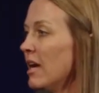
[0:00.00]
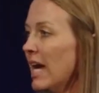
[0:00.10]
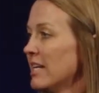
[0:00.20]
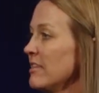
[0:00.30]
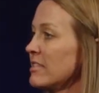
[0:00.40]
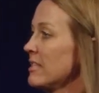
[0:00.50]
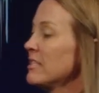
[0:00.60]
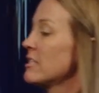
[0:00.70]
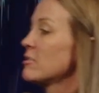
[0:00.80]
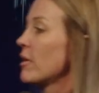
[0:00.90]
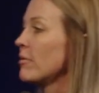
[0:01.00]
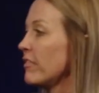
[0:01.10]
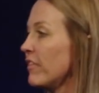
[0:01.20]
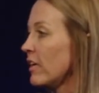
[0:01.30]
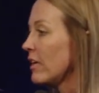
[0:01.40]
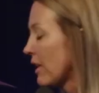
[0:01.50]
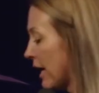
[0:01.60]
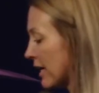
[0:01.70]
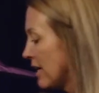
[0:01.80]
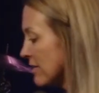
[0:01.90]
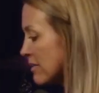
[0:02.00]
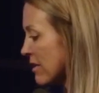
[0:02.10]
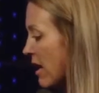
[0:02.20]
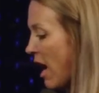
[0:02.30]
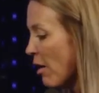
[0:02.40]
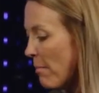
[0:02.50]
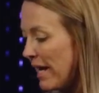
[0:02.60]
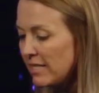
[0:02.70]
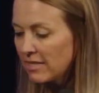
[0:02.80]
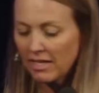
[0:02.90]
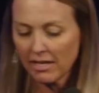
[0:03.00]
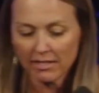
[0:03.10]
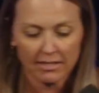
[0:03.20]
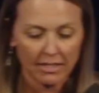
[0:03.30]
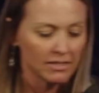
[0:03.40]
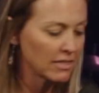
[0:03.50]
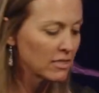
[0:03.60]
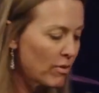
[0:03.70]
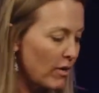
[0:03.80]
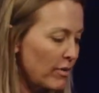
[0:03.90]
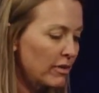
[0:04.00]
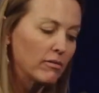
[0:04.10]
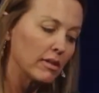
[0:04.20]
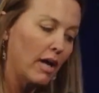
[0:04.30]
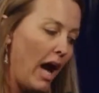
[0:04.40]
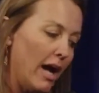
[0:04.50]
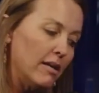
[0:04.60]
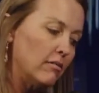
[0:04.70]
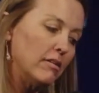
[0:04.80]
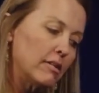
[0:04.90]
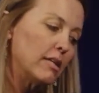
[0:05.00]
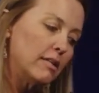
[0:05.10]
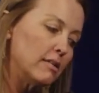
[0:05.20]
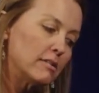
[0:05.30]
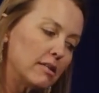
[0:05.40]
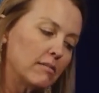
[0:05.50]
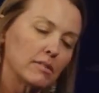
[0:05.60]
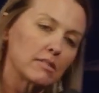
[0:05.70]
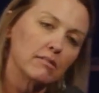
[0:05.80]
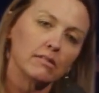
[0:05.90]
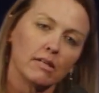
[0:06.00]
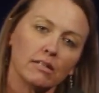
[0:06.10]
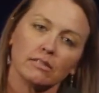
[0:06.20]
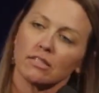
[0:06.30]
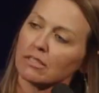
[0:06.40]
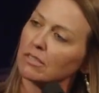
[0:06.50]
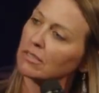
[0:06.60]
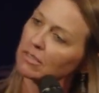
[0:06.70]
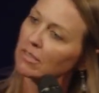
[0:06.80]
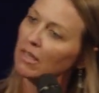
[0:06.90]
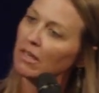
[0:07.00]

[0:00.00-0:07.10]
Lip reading: and in the seasons where we feel like he's amazing, and the seasons where I don't really understand what's going on, Jesus,